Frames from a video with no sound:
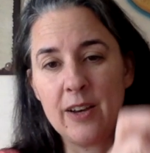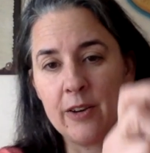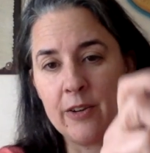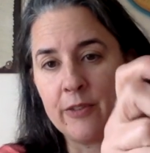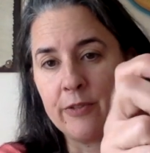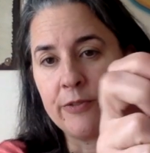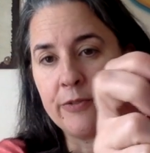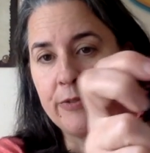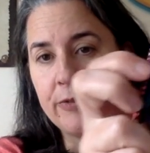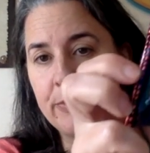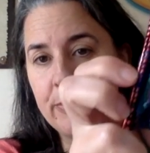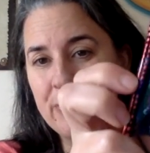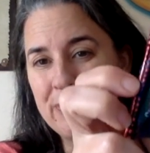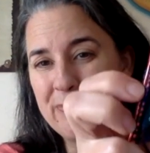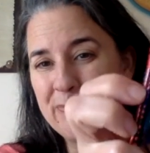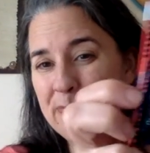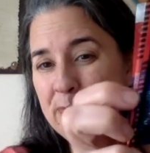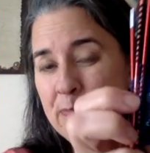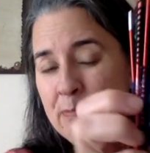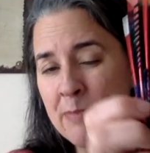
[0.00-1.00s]
of
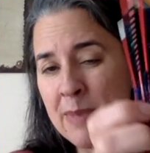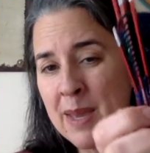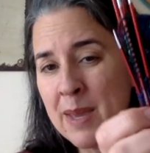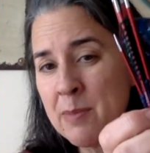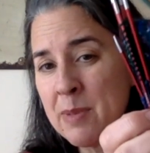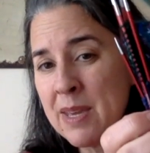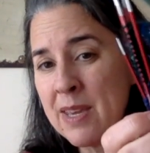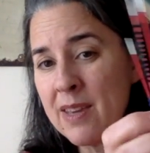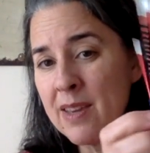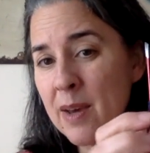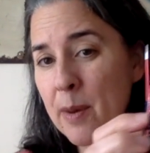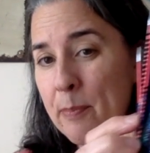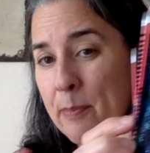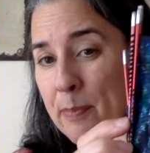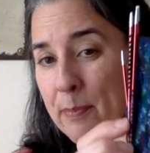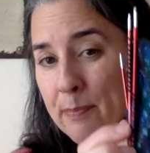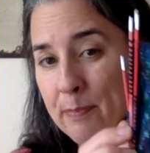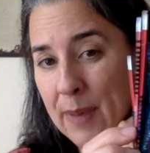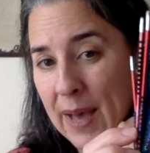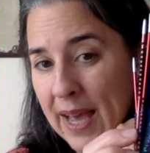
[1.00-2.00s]
maybe a
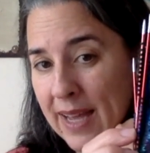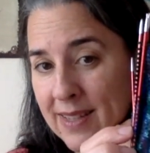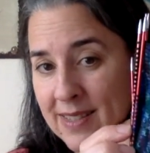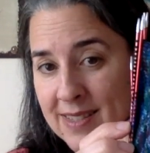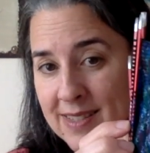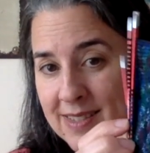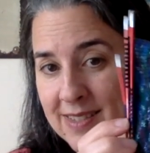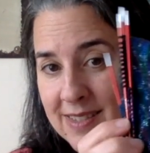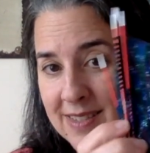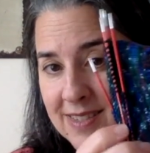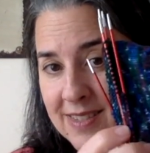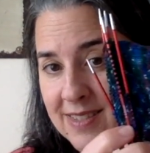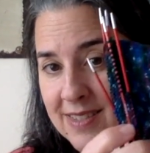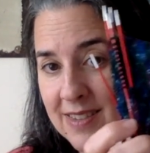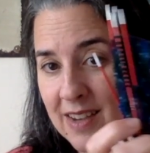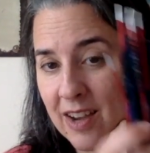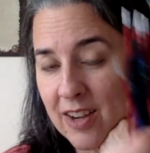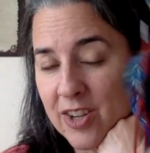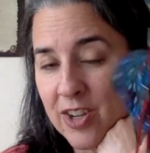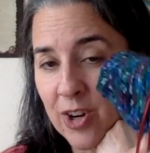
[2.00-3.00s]
Patons
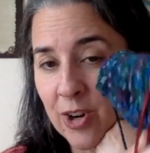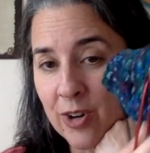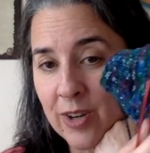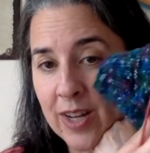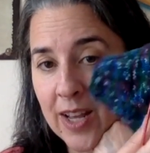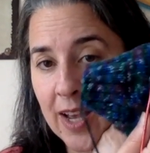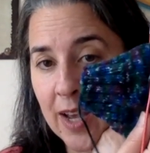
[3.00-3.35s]
sock yarn.